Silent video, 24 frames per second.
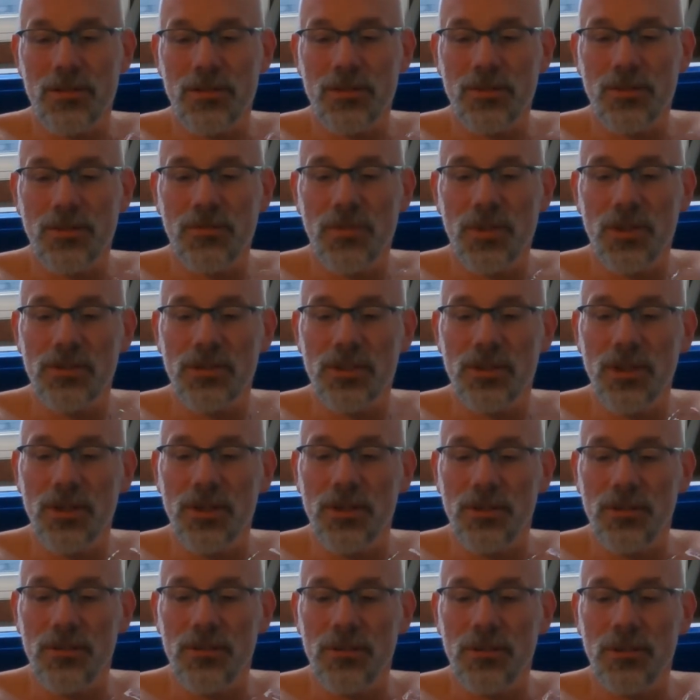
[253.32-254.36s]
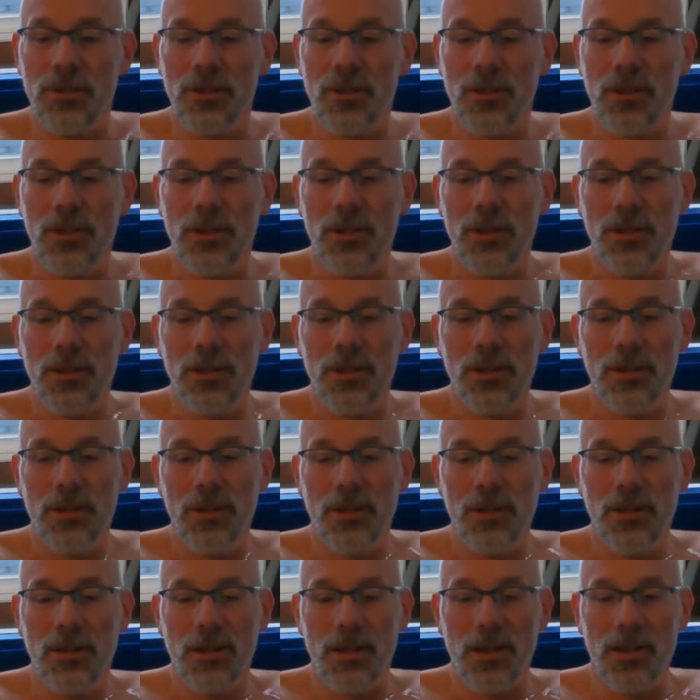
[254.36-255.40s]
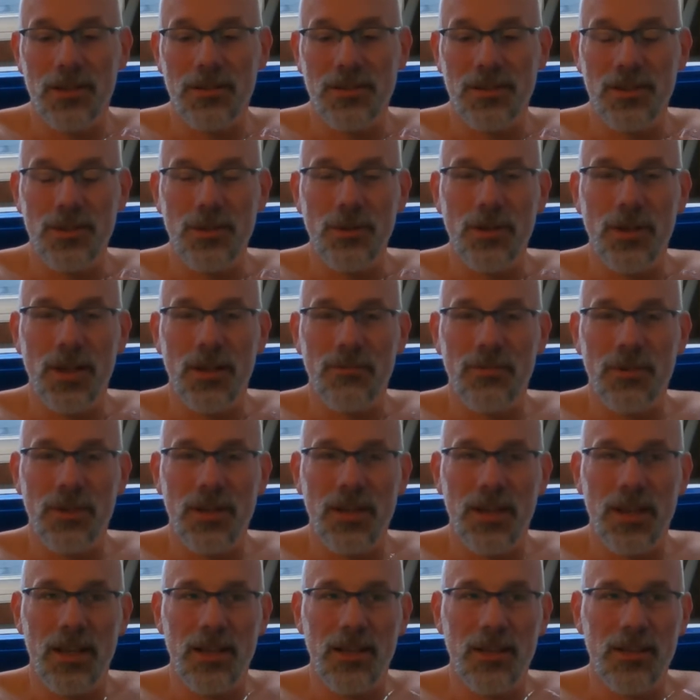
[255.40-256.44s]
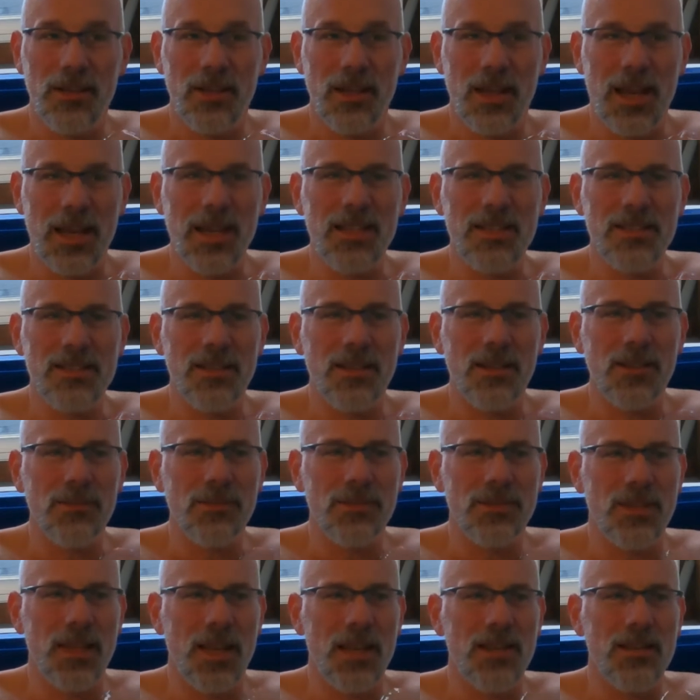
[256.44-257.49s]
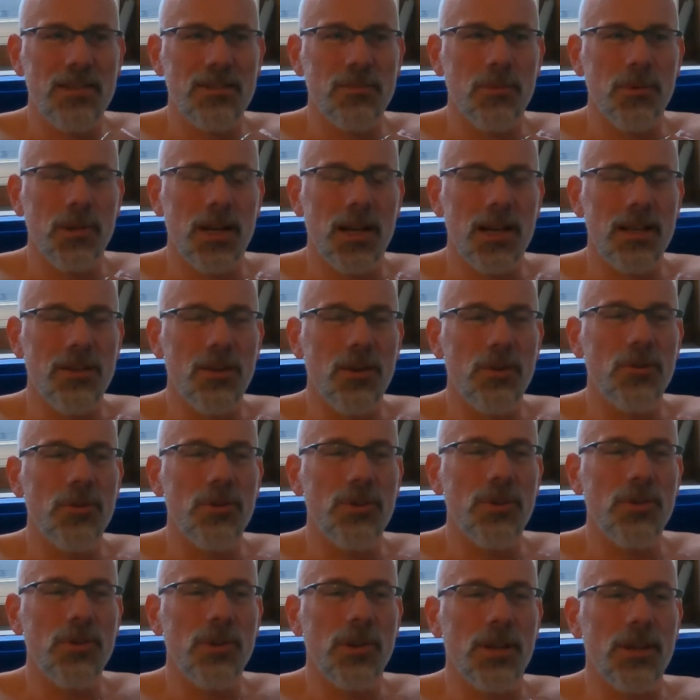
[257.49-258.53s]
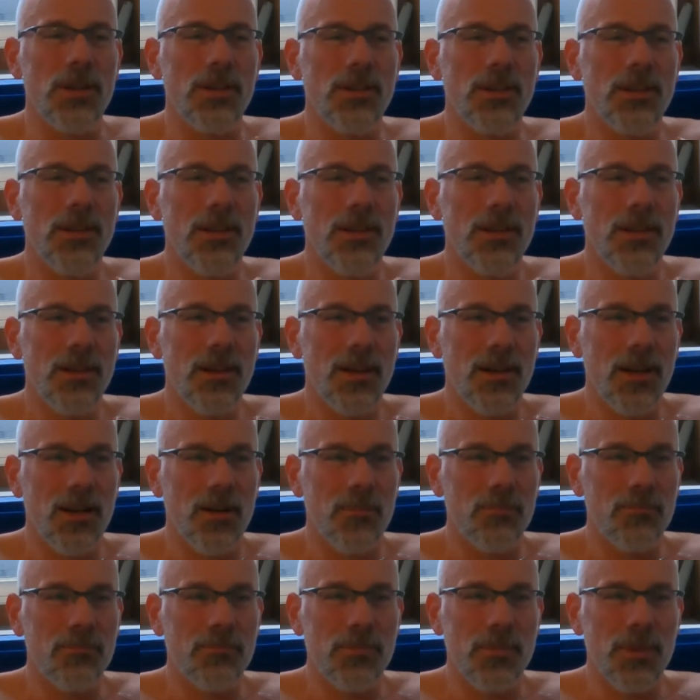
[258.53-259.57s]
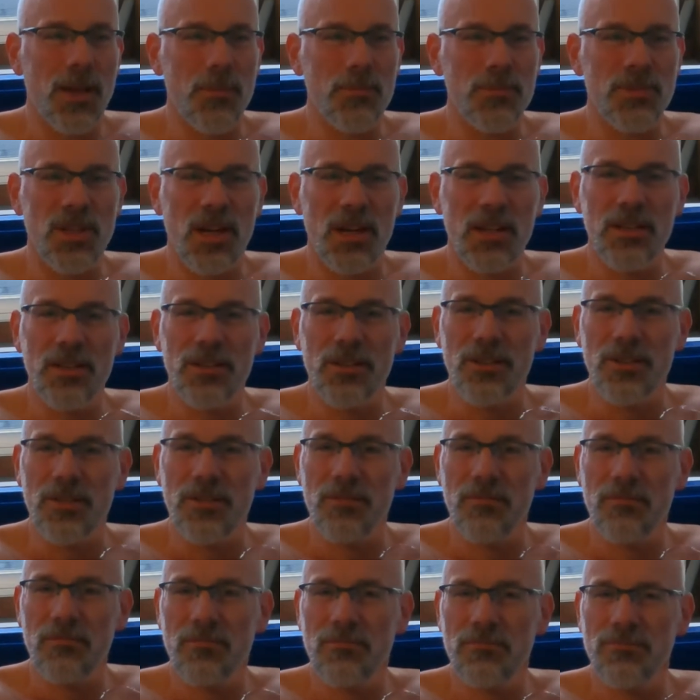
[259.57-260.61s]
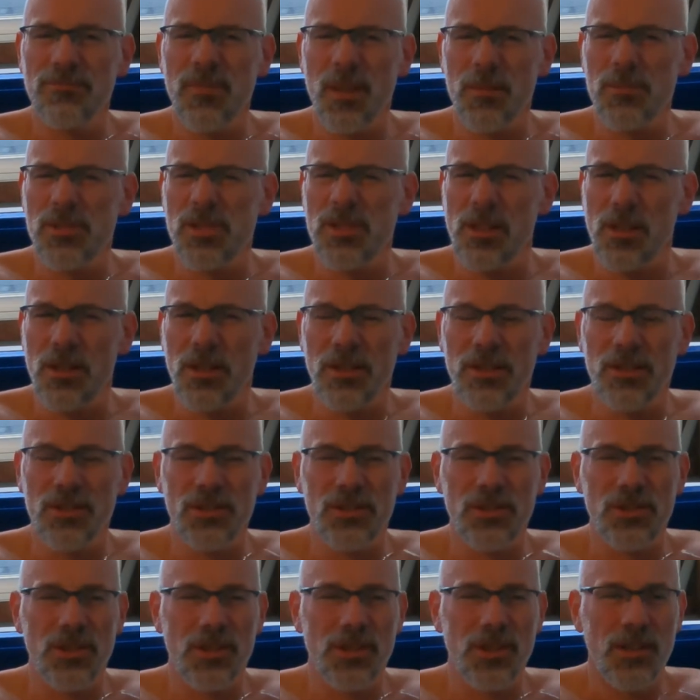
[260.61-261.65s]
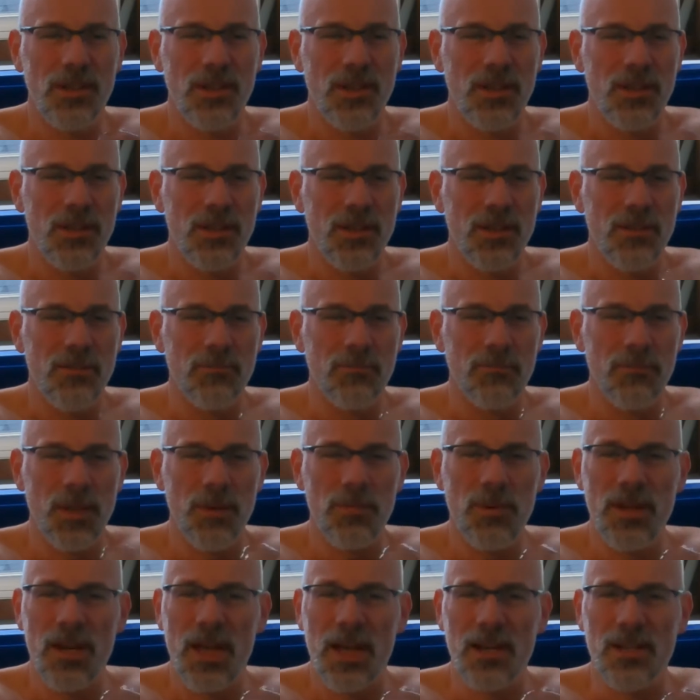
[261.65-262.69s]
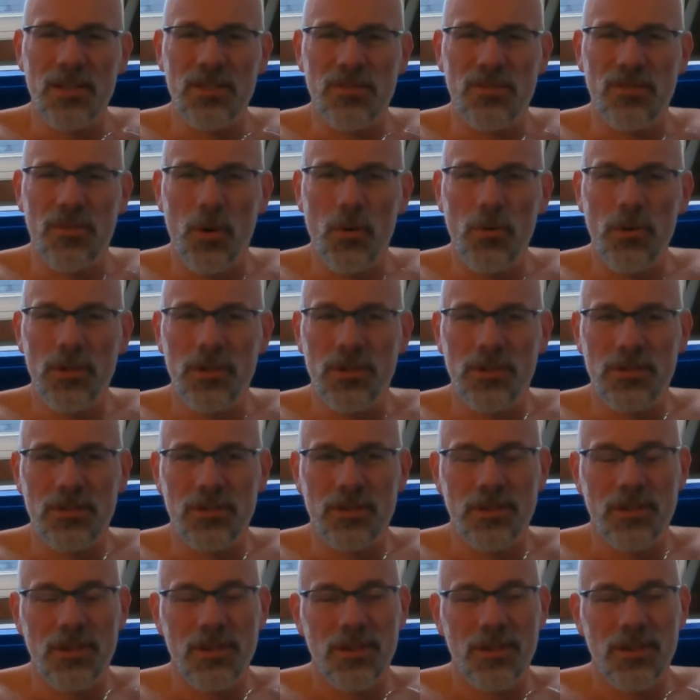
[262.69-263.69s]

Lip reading: it feels good to do it every day. I can tell days when I don't do it. I'm tired. I'm sluggish. Maybe not as focused.